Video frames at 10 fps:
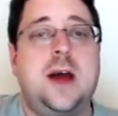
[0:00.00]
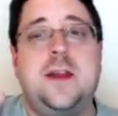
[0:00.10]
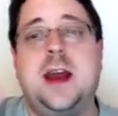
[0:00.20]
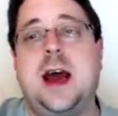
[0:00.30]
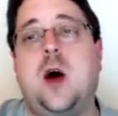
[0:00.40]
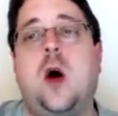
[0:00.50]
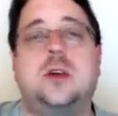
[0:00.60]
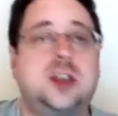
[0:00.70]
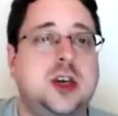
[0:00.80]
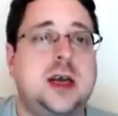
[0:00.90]
and then I
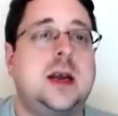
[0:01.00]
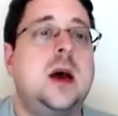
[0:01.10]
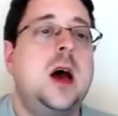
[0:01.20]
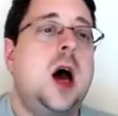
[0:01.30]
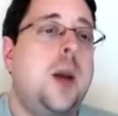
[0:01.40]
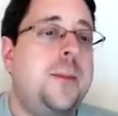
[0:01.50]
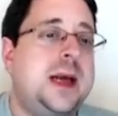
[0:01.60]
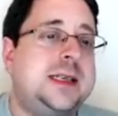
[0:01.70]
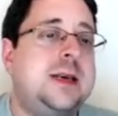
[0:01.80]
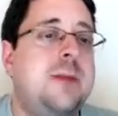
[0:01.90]
altered it a
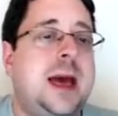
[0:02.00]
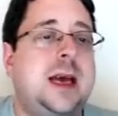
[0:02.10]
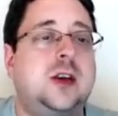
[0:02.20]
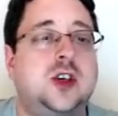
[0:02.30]
bit to make it